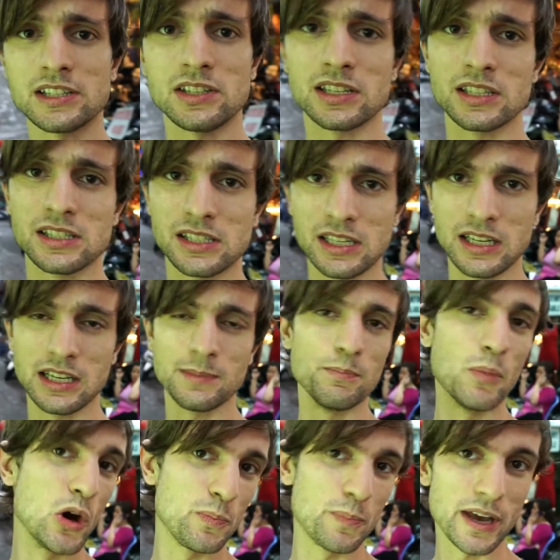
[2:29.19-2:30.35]
as you can see,
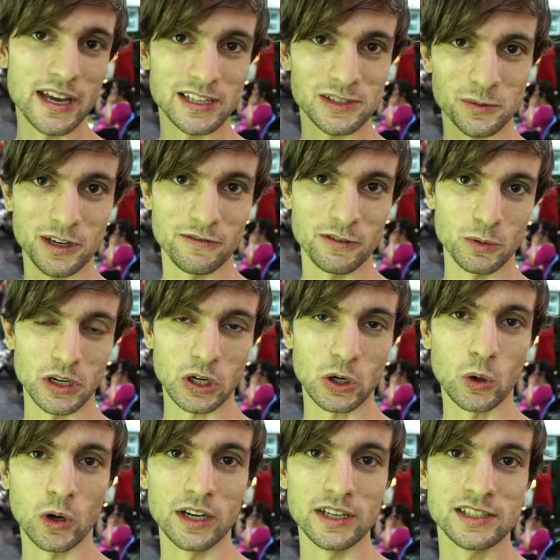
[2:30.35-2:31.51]
mopeds, whatever you want to
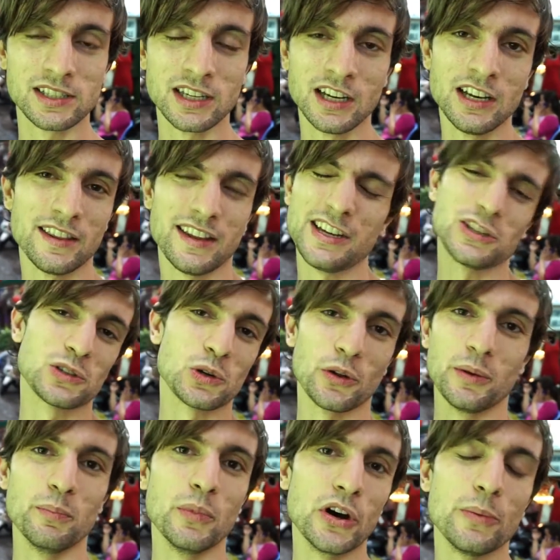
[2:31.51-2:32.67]
call it. They just call
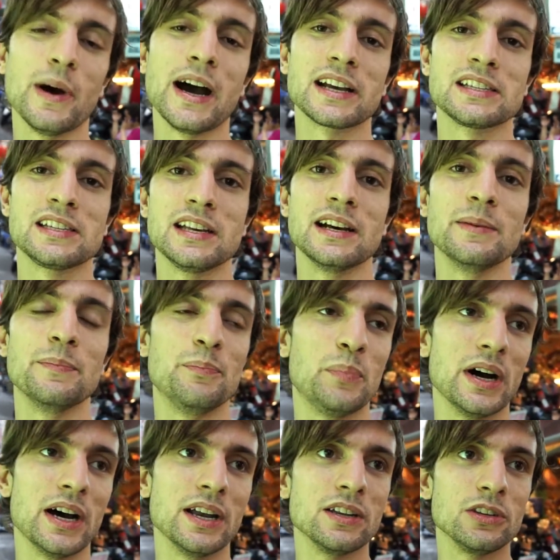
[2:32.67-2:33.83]
them motorbikes here.
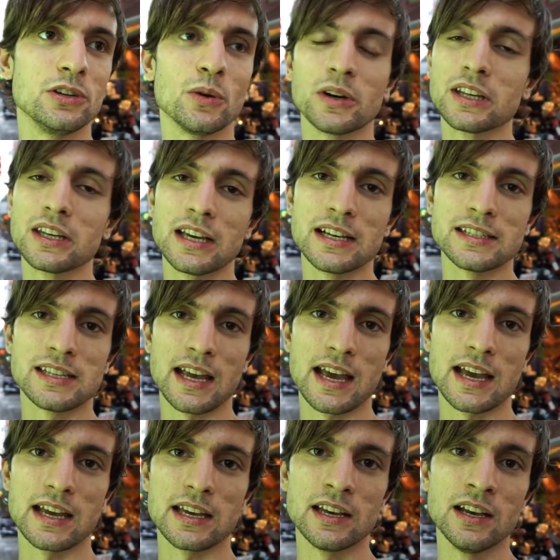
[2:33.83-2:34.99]
But you don't want to get
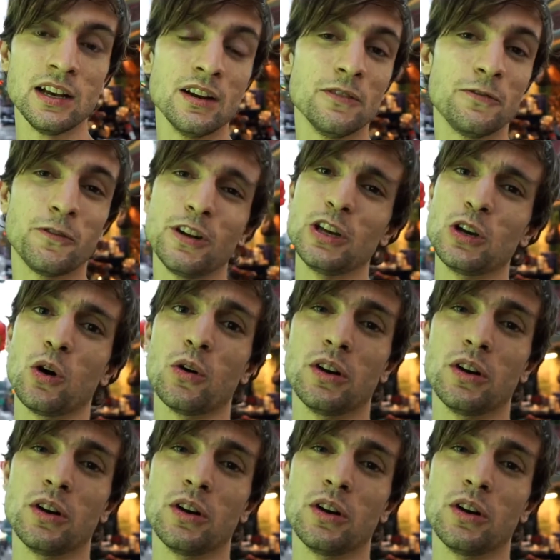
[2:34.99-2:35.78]
a fully